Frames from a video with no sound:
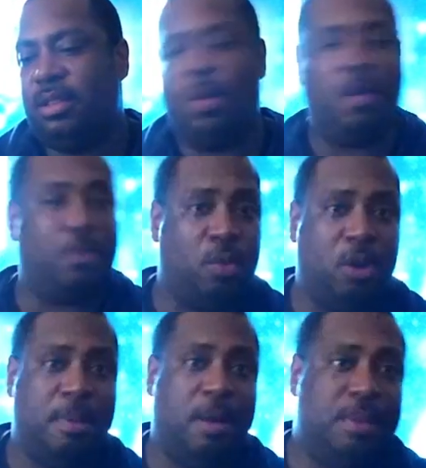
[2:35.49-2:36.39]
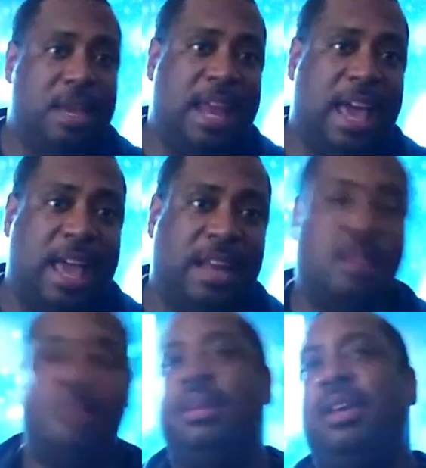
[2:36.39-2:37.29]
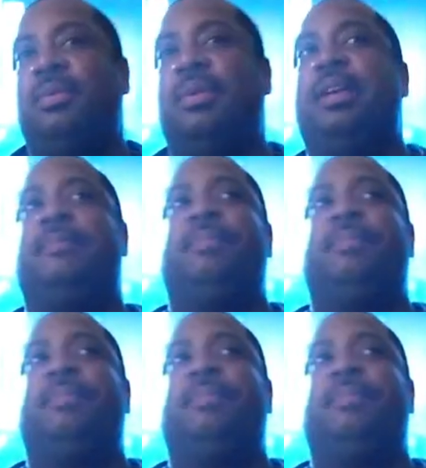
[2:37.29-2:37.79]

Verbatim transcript: don't have to worry about being hacked. But anyway,